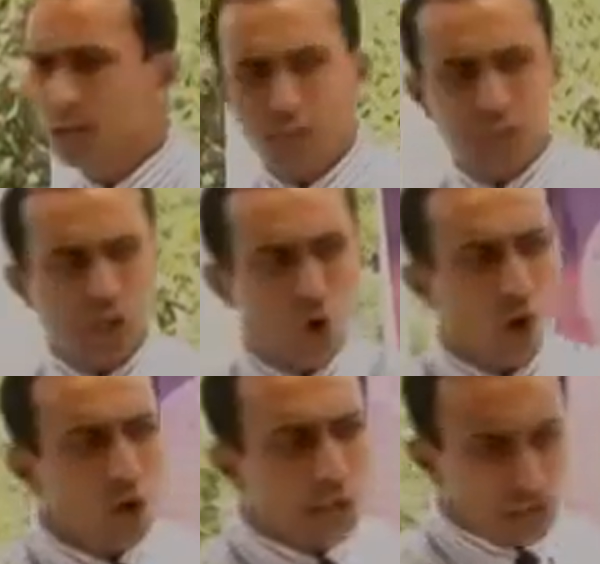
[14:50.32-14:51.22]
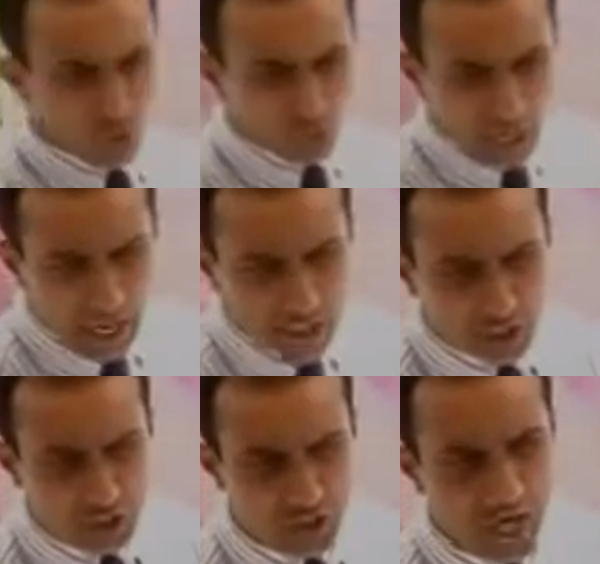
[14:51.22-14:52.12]
See, all through the
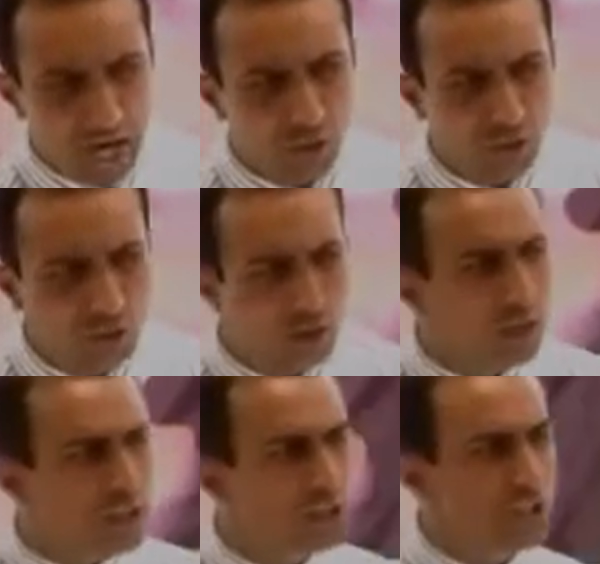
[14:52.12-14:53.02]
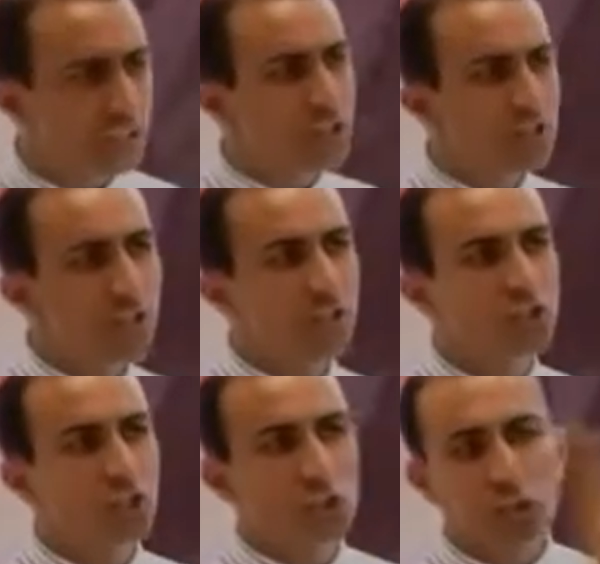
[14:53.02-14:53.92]
ages down, since
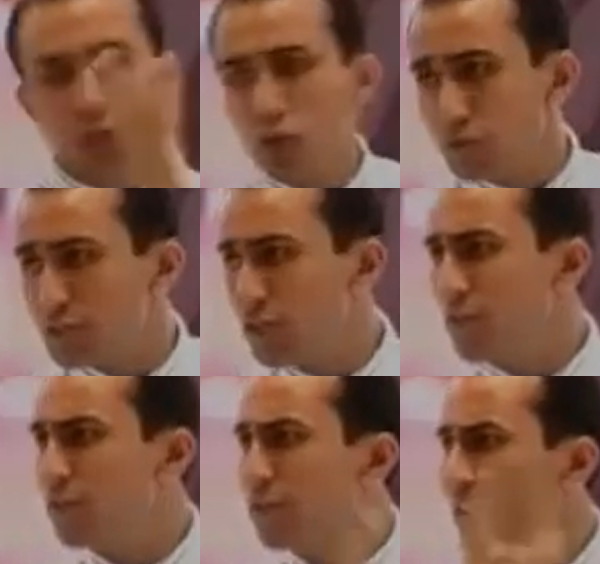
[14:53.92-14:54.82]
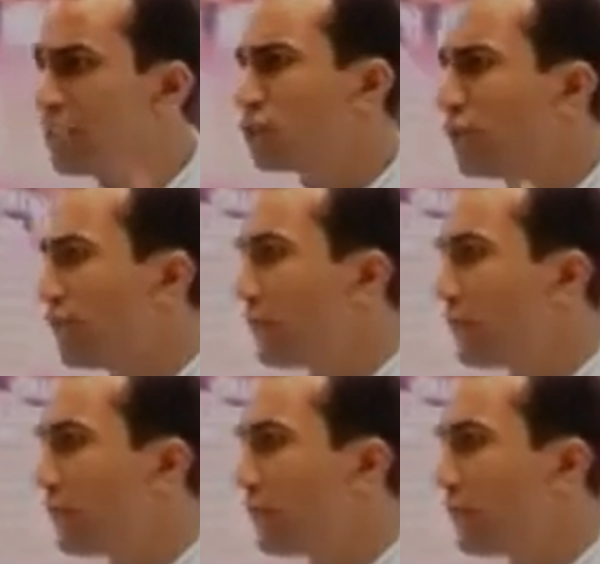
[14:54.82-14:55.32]
the choosing of the nation of